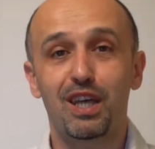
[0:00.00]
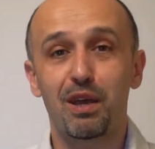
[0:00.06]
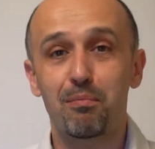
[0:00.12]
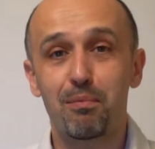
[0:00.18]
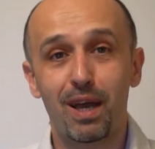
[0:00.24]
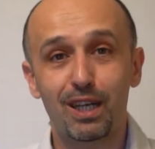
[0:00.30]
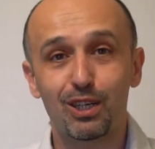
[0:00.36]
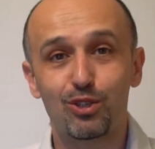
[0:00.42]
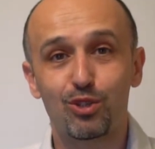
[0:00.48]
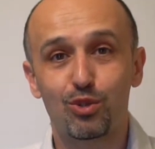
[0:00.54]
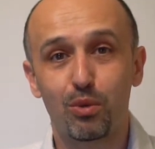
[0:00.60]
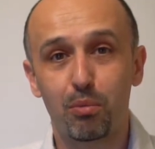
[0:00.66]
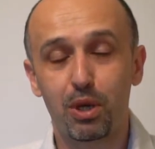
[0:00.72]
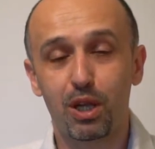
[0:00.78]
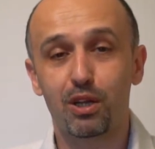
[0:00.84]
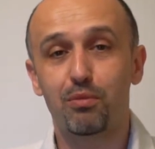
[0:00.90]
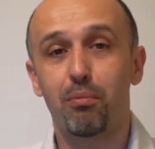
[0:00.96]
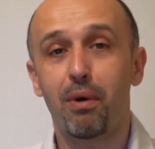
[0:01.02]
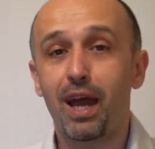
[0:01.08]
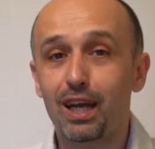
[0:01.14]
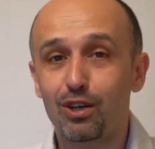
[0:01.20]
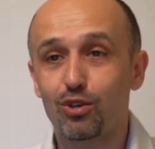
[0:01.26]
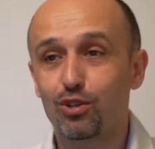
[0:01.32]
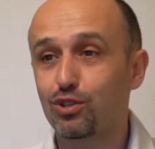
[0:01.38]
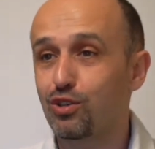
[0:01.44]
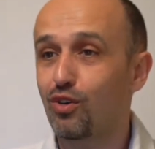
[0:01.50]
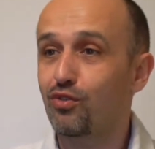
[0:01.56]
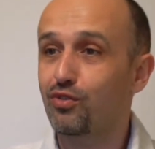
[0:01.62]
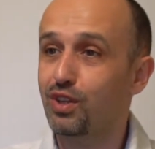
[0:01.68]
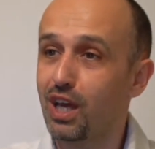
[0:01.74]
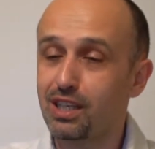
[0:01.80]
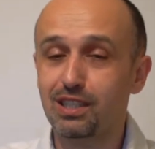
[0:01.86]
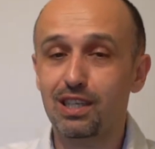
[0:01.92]
they manage to build
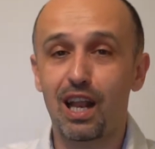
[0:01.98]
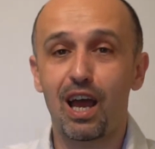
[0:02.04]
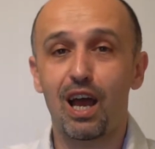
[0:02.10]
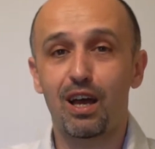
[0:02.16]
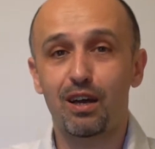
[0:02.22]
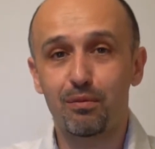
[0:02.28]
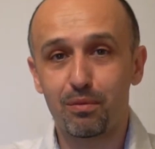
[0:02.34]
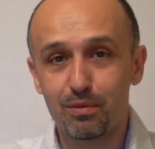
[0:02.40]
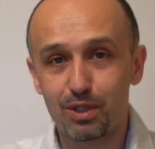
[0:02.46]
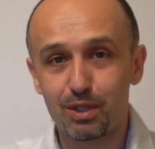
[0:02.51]
Microsoft, Tesla,